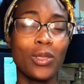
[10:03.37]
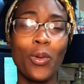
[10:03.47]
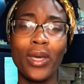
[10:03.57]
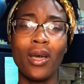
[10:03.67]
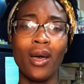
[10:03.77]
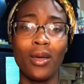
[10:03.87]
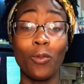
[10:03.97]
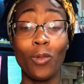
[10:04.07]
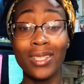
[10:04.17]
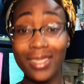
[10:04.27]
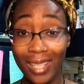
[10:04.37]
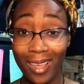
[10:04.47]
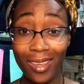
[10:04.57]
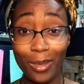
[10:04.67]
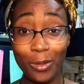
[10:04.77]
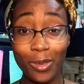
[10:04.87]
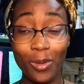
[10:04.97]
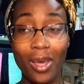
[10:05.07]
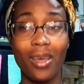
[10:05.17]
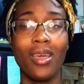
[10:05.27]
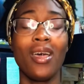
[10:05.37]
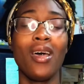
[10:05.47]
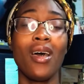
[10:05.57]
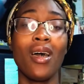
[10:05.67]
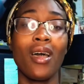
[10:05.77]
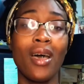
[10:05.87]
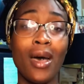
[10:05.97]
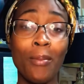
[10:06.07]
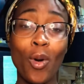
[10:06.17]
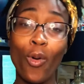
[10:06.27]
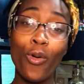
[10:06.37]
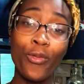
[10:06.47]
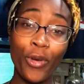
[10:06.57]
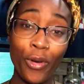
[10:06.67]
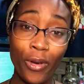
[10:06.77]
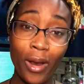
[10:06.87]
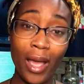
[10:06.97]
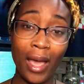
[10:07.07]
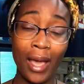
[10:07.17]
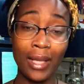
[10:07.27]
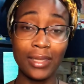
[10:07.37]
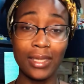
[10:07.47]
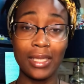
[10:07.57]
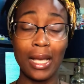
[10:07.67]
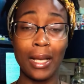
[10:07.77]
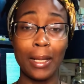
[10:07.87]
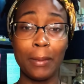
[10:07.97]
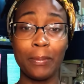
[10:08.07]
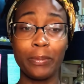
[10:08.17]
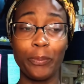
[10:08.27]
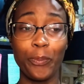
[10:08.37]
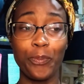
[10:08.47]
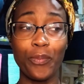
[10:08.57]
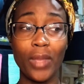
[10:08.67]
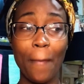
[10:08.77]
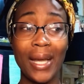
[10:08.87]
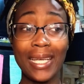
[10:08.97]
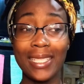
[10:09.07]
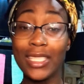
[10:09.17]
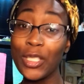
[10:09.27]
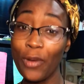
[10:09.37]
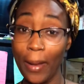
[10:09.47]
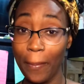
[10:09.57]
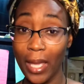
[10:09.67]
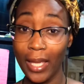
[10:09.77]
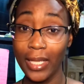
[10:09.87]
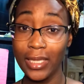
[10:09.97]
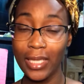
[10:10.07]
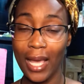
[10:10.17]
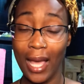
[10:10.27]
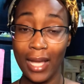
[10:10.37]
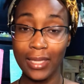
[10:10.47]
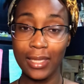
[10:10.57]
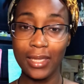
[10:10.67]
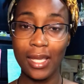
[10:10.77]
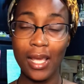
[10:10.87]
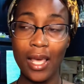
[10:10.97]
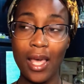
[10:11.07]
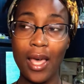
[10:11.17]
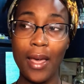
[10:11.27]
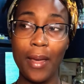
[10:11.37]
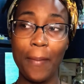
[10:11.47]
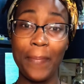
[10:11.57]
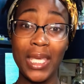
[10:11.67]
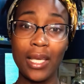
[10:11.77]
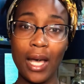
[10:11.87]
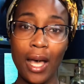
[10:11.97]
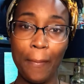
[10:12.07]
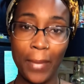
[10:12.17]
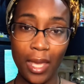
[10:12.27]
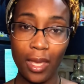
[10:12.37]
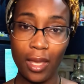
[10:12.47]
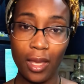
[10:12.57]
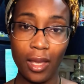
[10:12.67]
going on? What's taking you so long? Come over at my Instagram page at Becoming